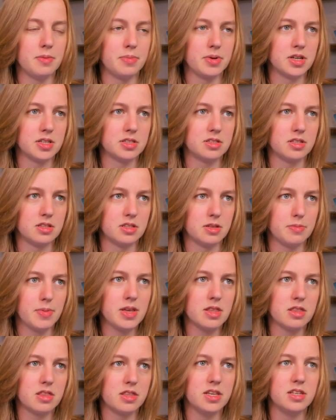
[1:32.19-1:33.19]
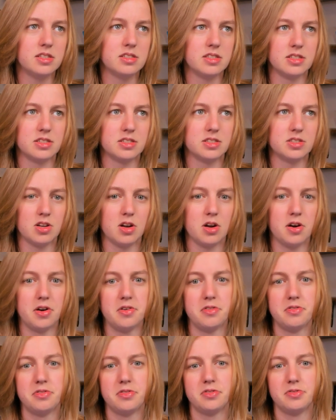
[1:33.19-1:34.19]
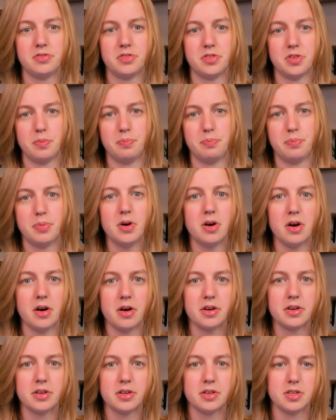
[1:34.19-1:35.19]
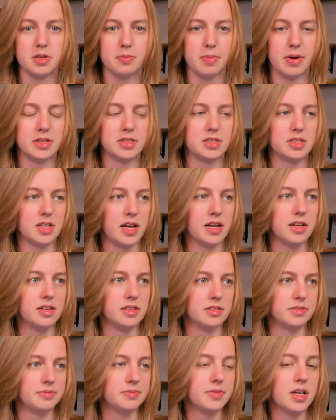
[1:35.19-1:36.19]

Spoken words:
because the main thesis of the book, you might say,